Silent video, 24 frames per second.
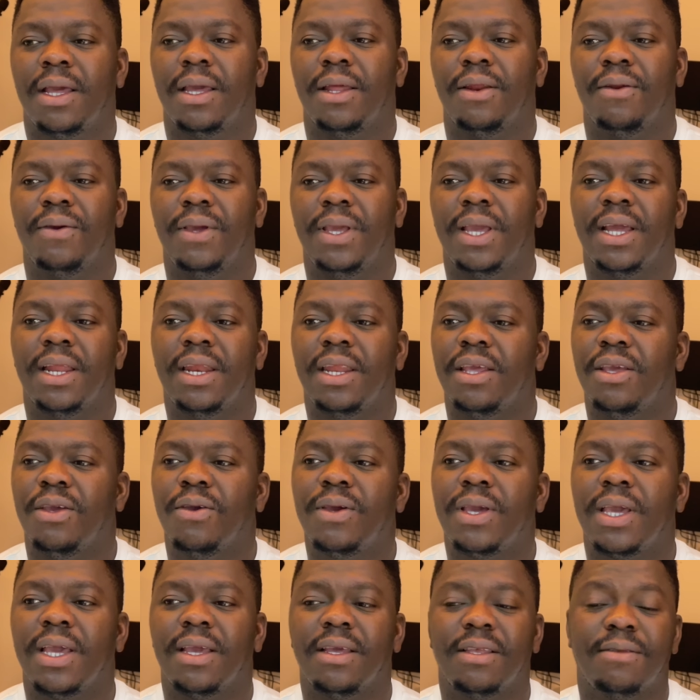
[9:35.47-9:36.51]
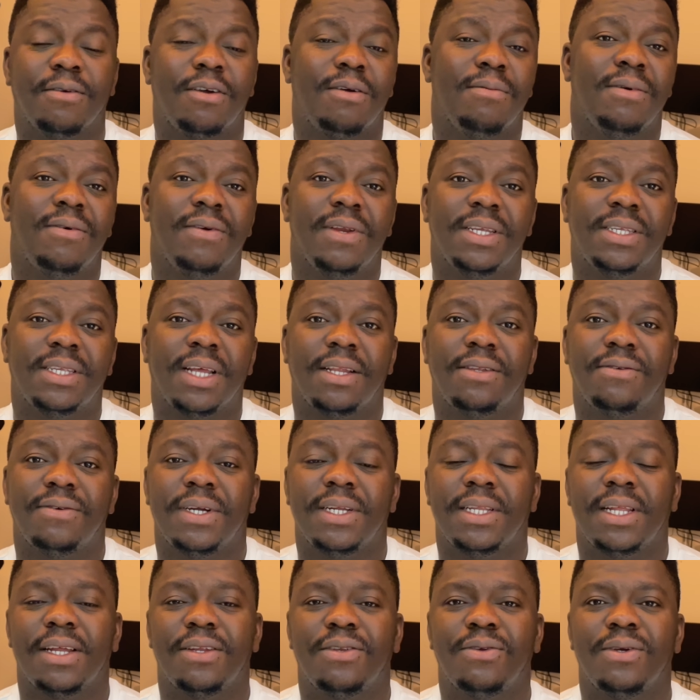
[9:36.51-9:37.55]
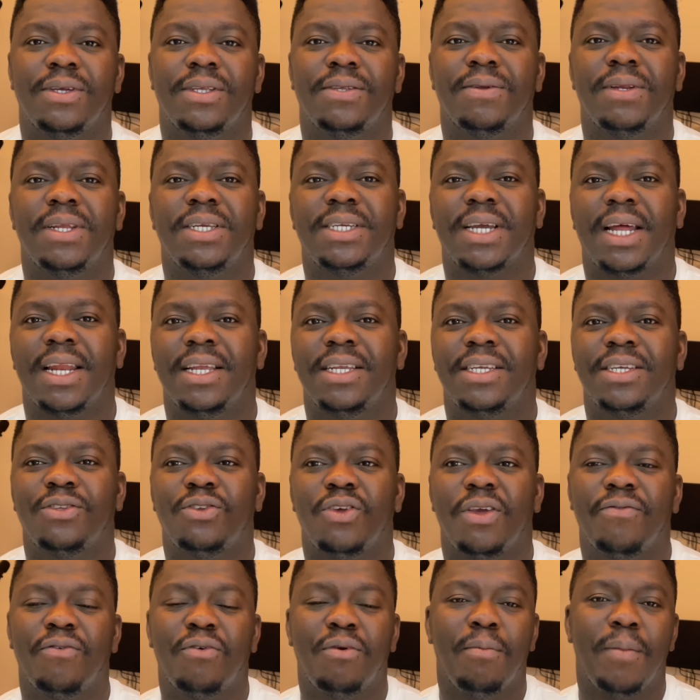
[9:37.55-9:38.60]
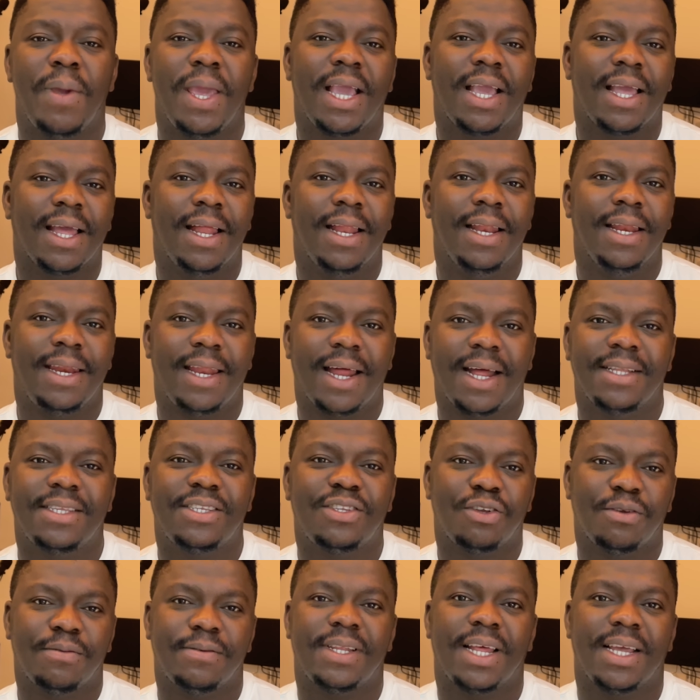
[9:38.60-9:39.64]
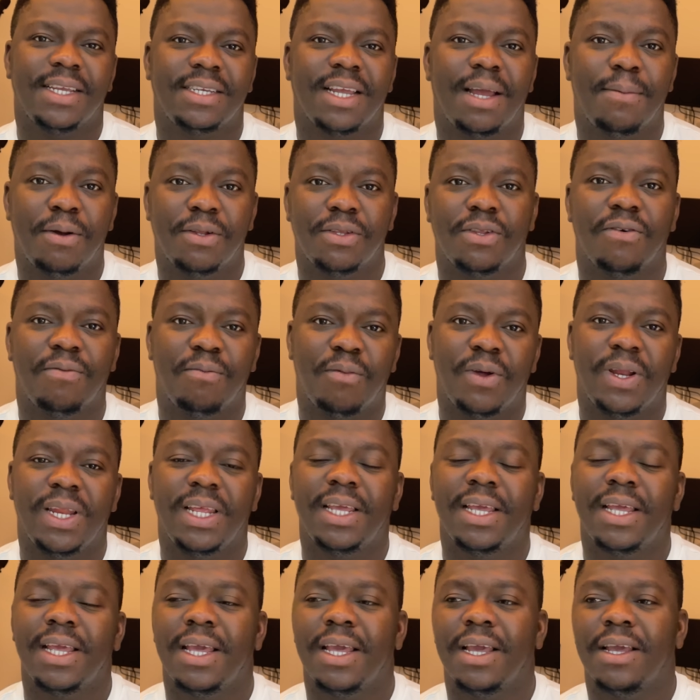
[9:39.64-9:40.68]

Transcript: you know here in the UK it's becoming really saturated so it's really challenging to even make that substantial amount of money